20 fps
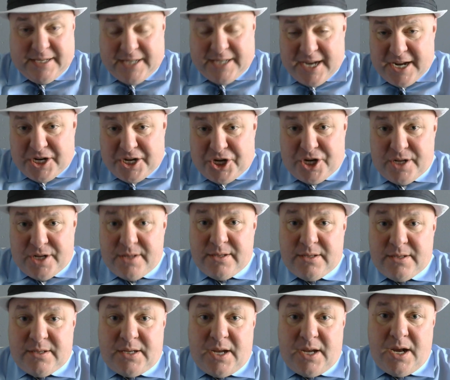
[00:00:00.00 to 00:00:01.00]

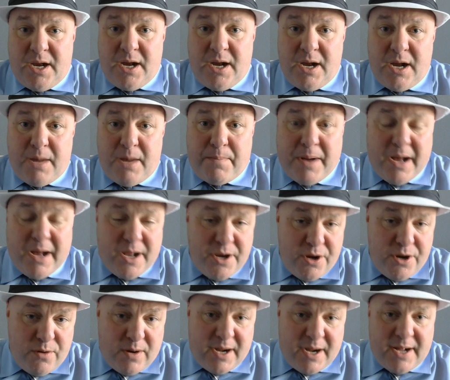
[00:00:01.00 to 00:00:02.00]
distinctions upon
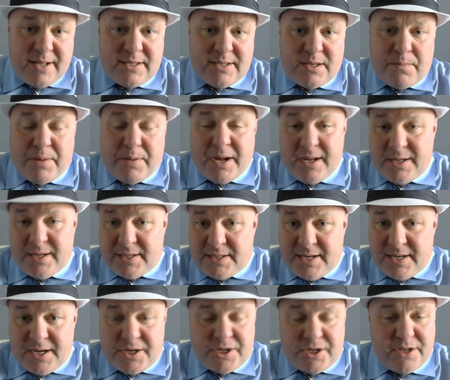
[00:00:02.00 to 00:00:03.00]
nuance upon
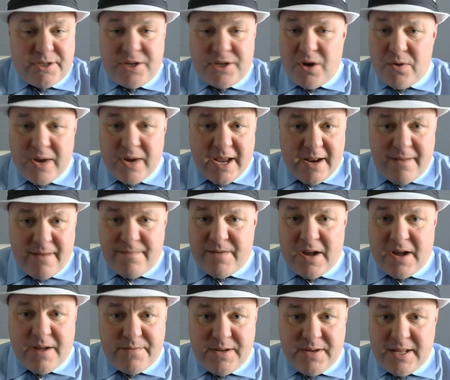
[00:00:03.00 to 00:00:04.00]
distinctions don't get
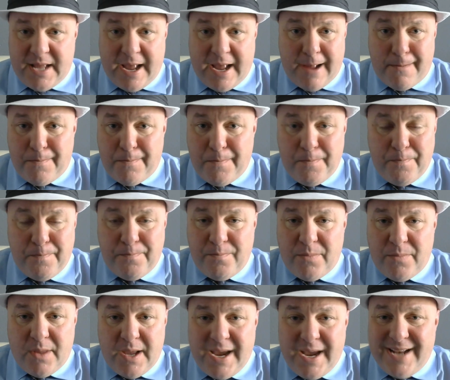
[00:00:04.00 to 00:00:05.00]
involved in that
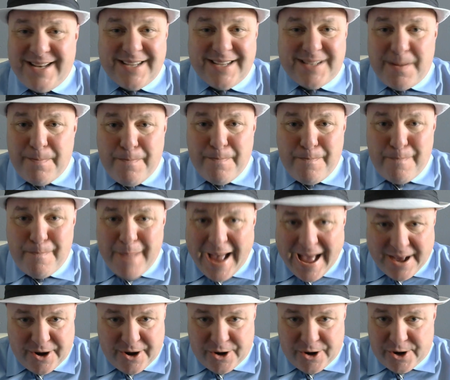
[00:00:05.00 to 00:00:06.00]
it doesn't
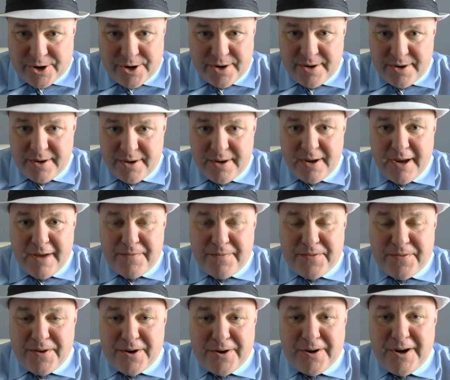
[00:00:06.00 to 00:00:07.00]
matter if
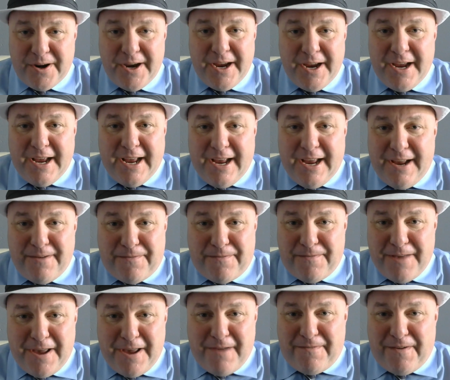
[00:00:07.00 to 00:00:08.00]
they're if
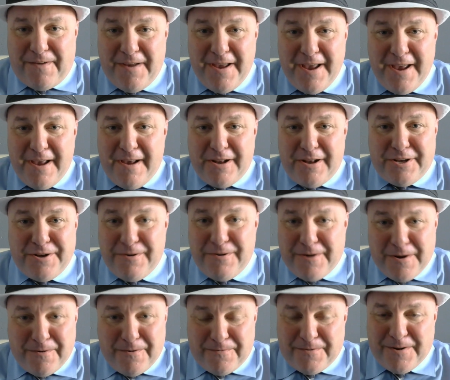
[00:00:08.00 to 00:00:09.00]
if
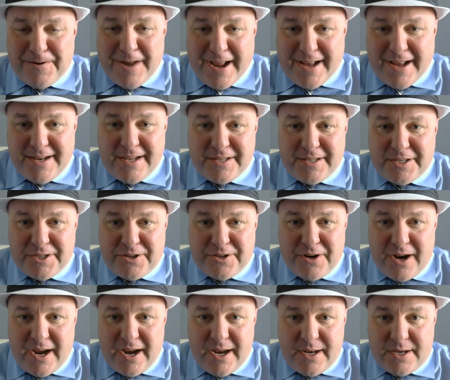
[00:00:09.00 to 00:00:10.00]
tucho fernandez is
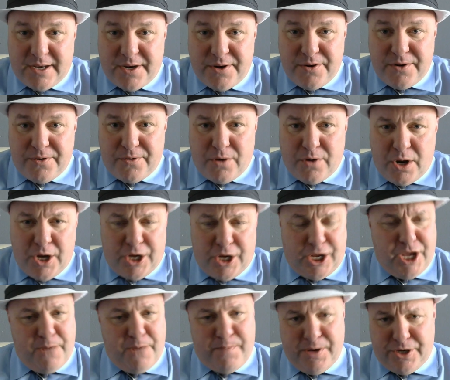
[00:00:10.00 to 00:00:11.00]
trying to
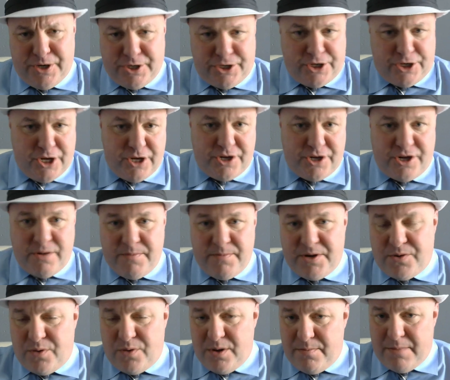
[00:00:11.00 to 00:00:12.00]
keep a distinction
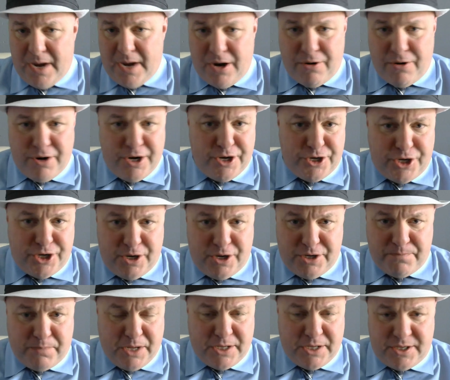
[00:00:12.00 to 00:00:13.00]
between marriage
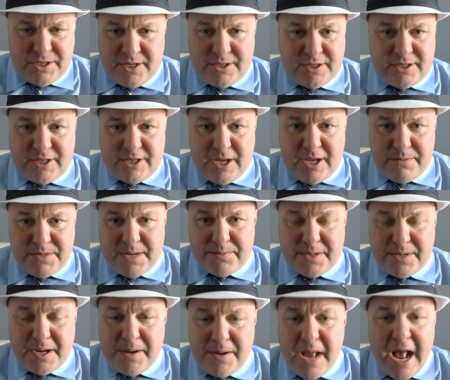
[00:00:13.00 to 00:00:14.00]
and blessing the same
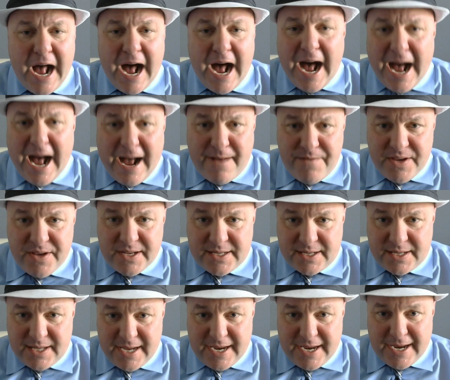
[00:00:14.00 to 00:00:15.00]
sex
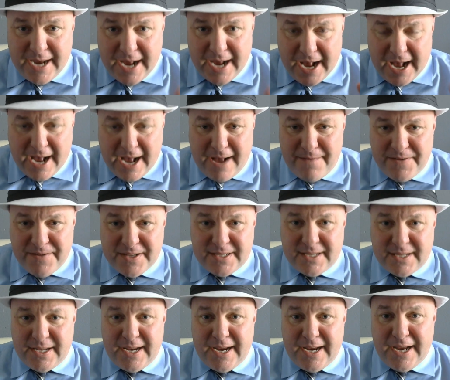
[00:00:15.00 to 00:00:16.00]
obviously
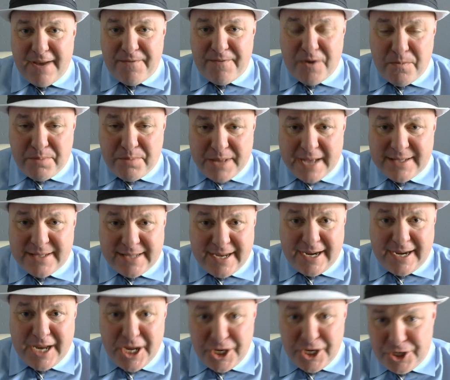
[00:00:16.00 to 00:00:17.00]
obviously if you're
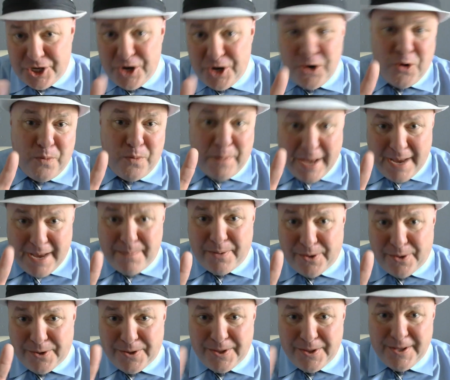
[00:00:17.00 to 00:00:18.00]
blessing two
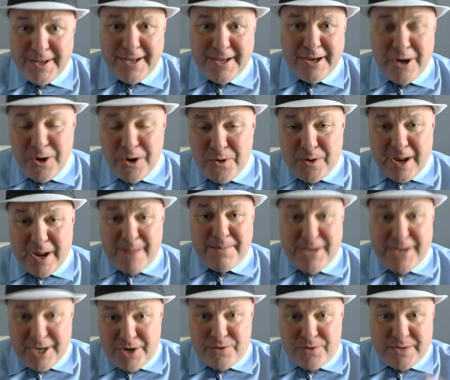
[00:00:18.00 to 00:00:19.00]
people who come
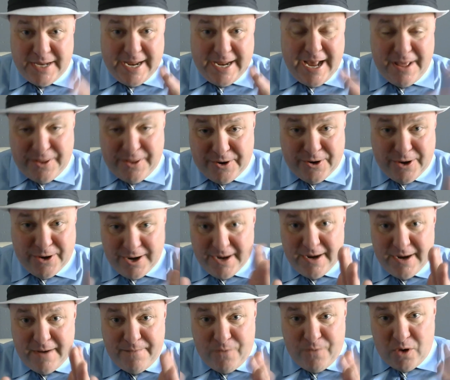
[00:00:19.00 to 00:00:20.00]
to you together
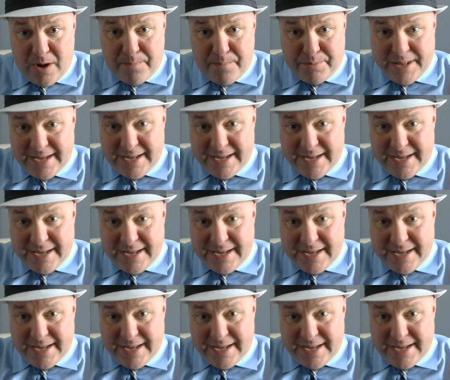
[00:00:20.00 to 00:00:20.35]
for a